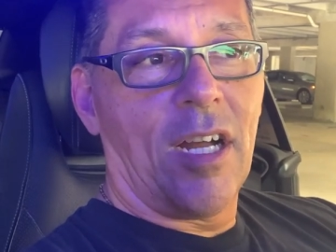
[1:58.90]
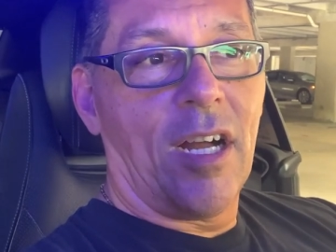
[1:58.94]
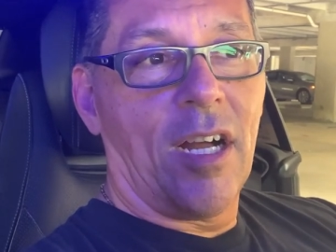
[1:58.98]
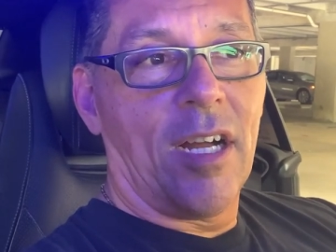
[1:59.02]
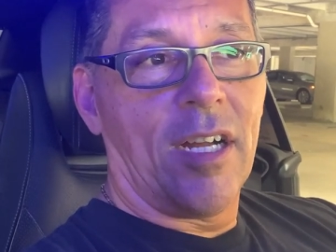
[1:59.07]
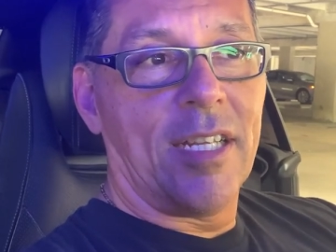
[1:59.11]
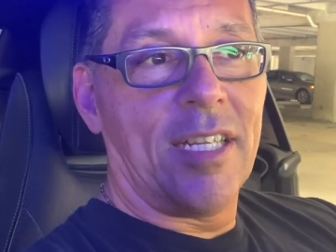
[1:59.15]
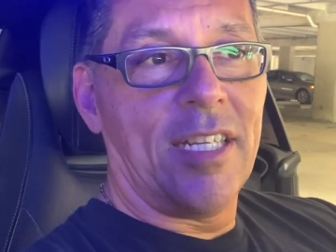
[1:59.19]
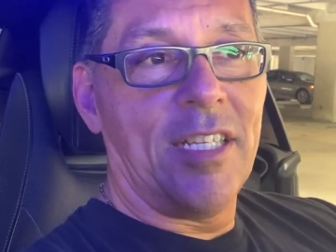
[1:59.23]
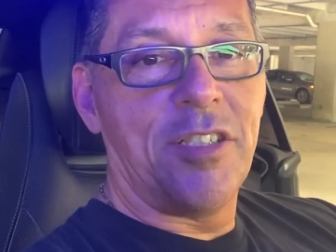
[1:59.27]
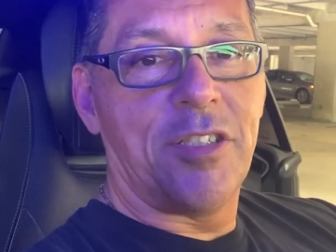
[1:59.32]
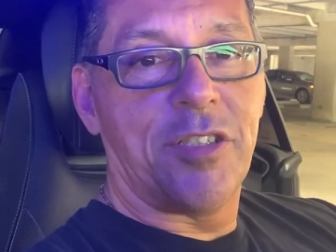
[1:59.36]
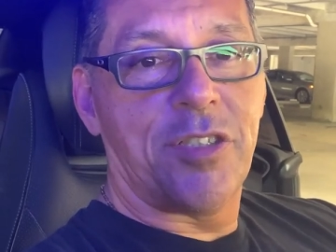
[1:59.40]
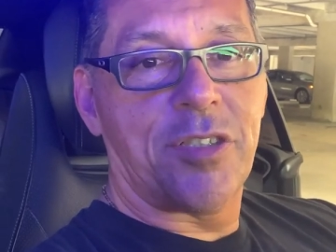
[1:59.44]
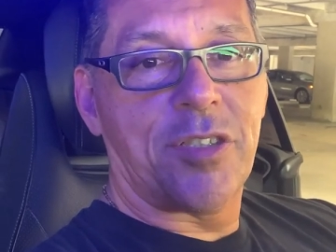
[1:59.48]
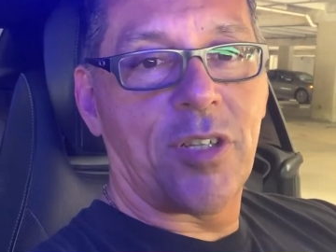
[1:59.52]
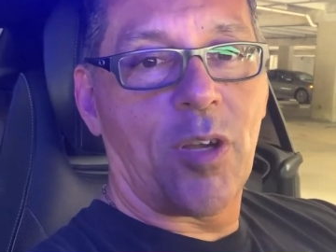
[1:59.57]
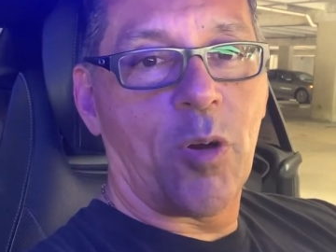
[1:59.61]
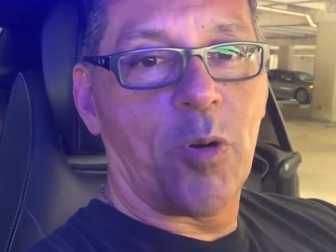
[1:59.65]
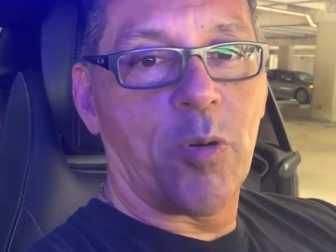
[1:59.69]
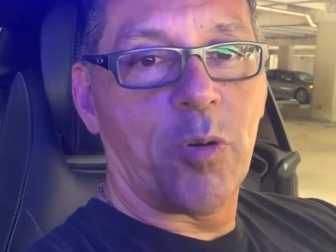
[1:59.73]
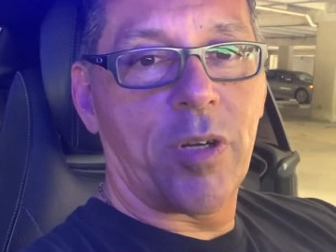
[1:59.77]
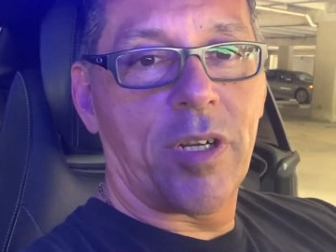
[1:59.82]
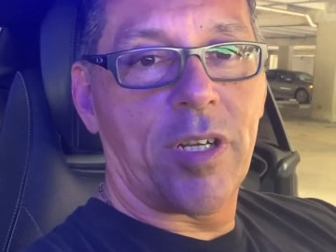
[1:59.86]
heat
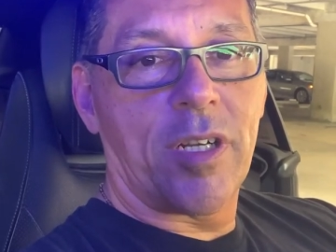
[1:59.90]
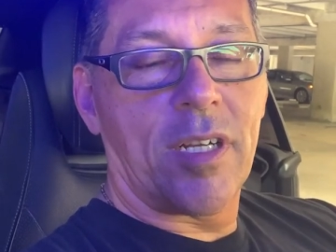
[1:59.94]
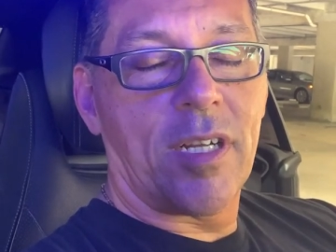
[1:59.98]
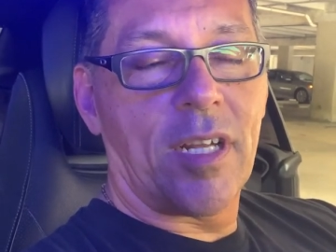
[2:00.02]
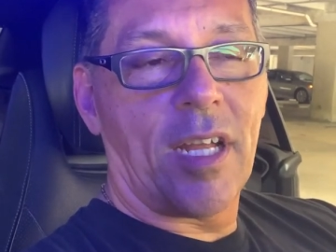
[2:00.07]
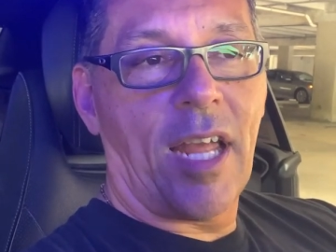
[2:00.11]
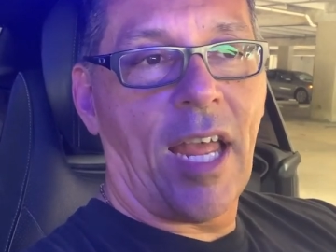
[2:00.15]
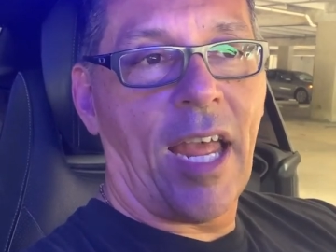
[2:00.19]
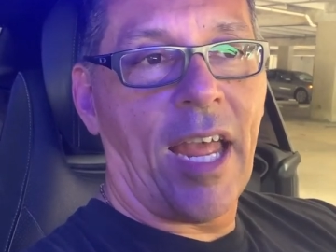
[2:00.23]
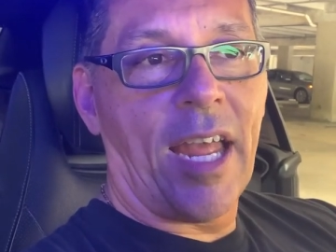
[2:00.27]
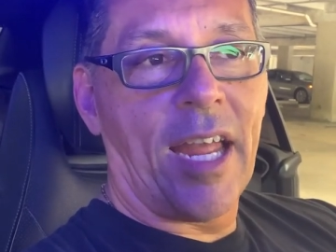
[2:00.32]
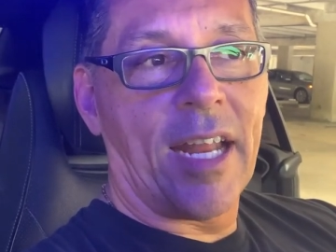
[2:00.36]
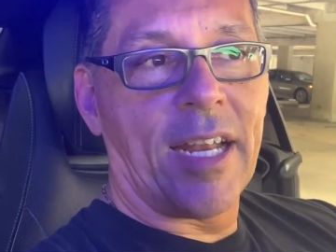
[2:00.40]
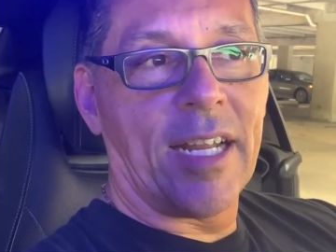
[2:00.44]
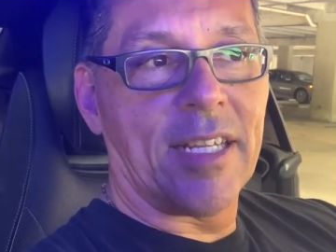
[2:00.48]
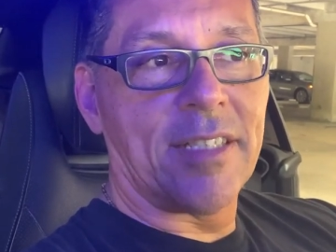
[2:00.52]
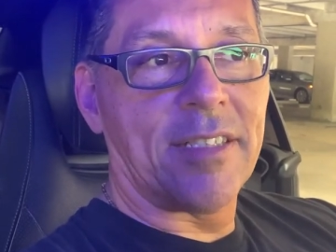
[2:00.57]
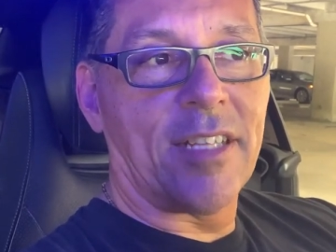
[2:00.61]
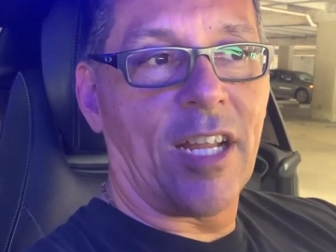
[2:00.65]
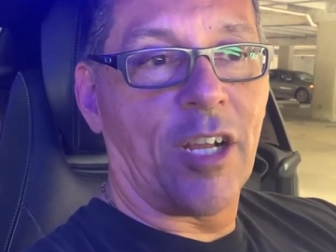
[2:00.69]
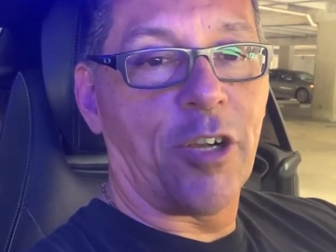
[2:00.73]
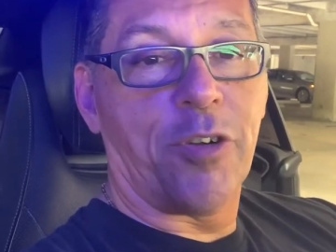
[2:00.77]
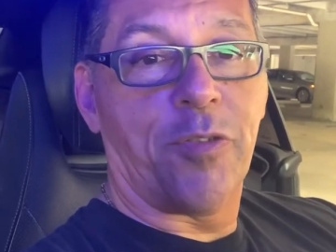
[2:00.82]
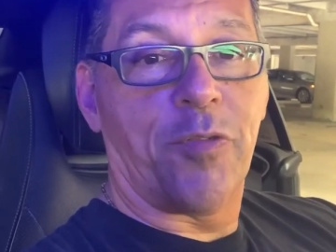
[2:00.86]
soak, and
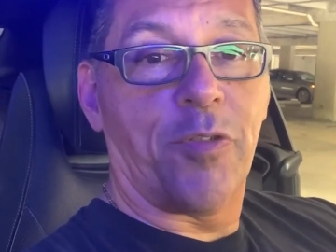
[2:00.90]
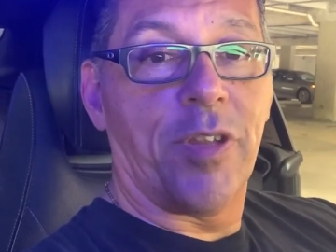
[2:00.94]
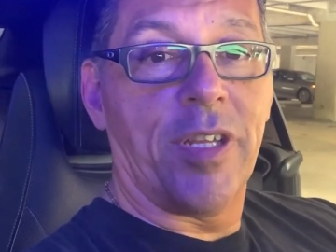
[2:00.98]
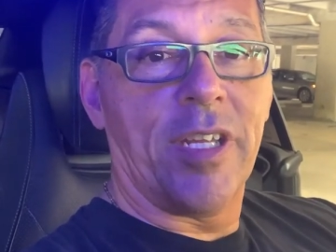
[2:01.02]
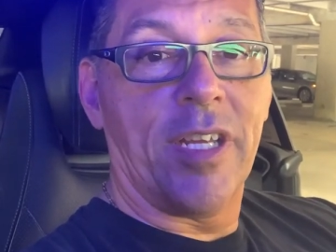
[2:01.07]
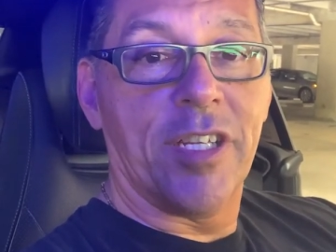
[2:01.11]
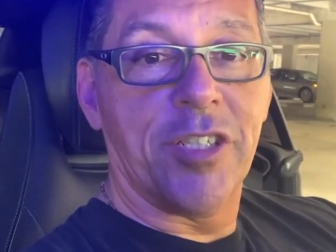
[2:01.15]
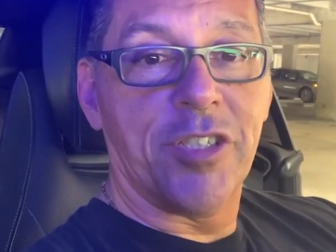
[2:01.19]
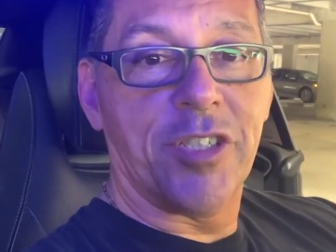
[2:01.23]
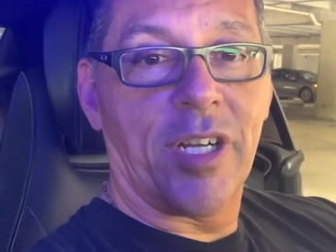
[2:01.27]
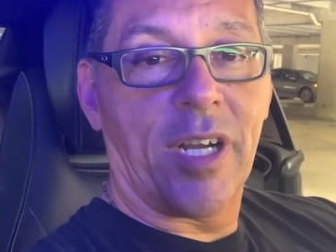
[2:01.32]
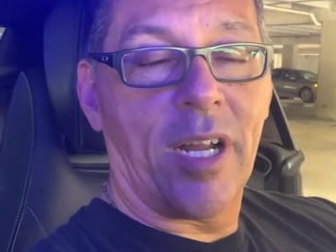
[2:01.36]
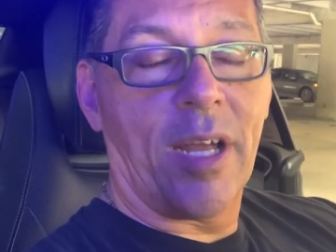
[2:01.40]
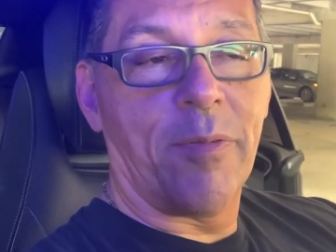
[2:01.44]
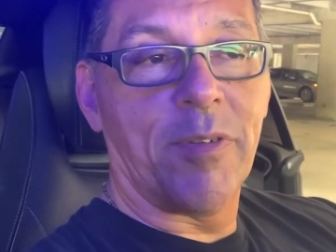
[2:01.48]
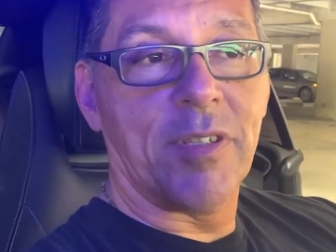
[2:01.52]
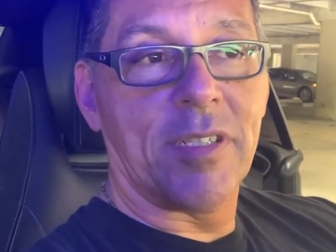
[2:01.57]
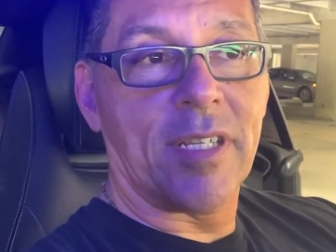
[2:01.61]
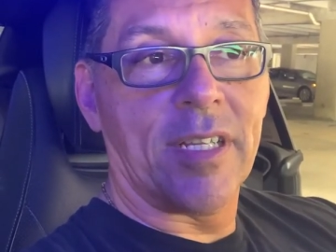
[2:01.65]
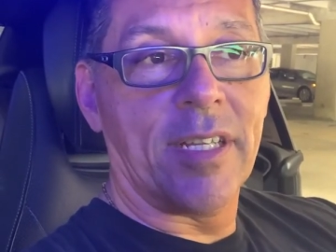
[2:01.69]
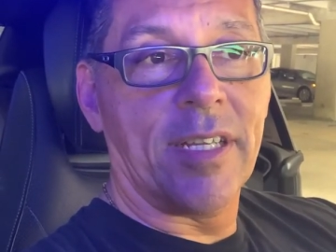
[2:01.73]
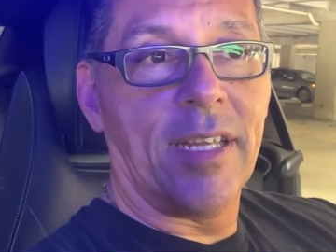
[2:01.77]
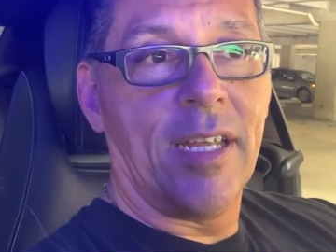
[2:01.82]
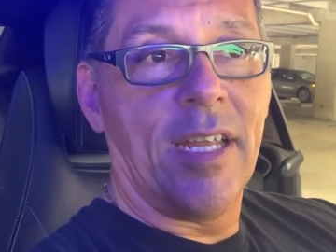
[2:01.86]
that's not good for the engine,
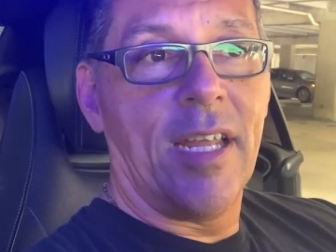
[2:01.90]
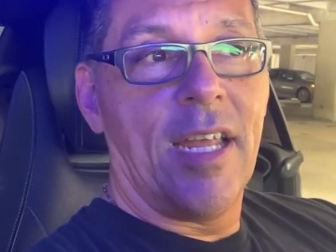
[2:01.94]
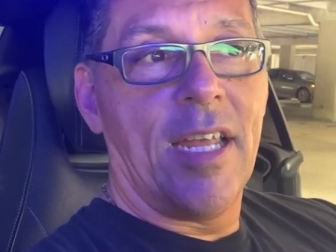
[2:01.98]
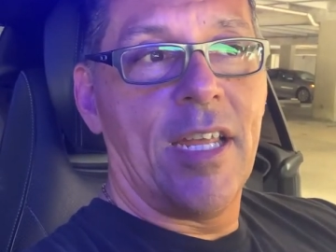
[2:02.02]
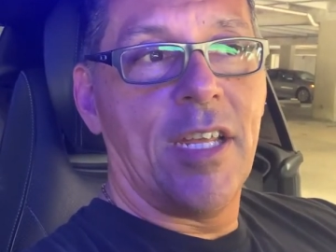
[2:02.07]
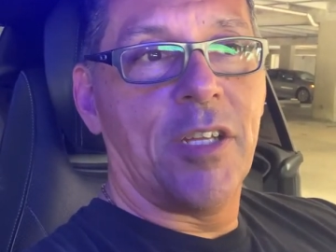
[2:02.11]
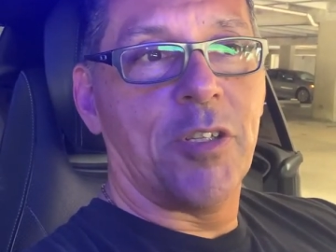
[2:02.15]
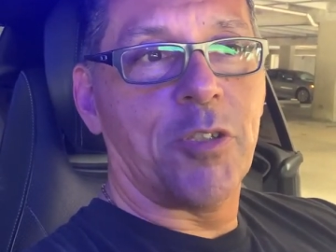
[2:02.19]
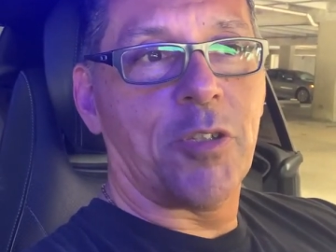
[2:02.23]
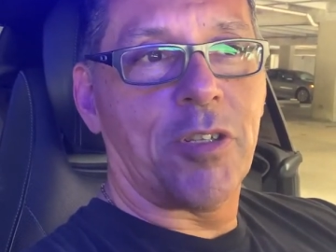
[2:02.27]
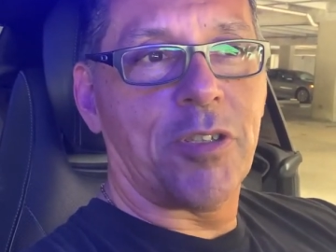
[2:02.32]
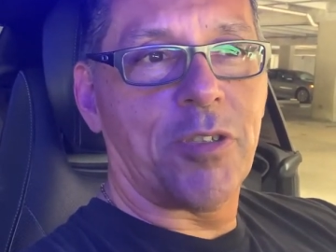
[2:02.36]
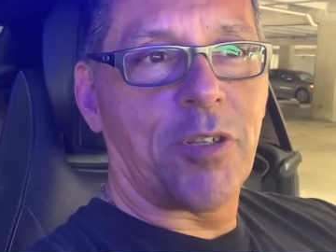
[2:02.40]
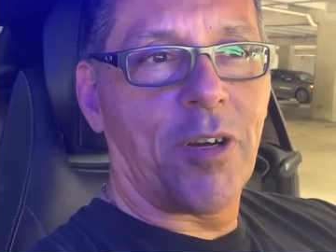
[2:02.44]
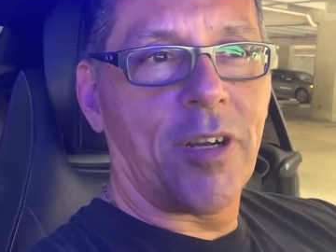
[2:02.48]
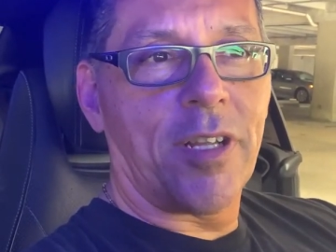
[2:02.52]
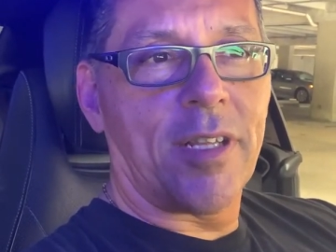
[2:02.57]
obviously. So I started